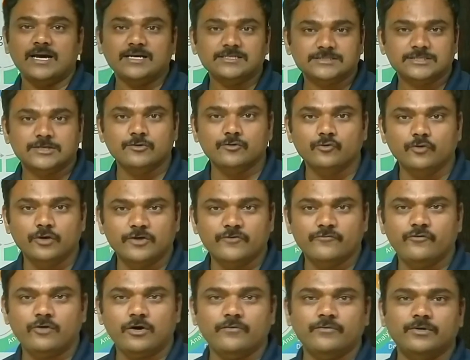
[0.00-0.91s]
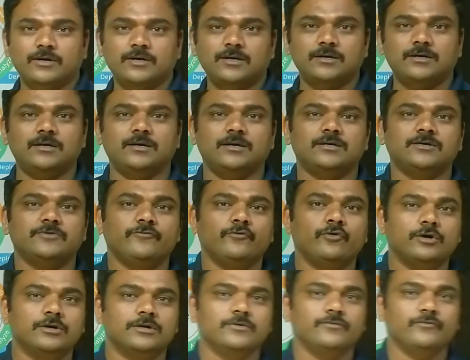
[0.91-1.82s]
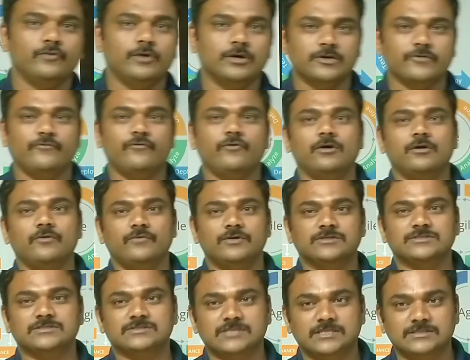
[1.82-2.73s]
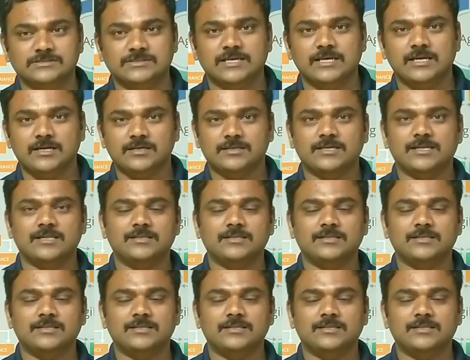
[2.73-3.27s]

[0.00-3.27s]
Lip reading: asks you going forward Waterfall versus Agile,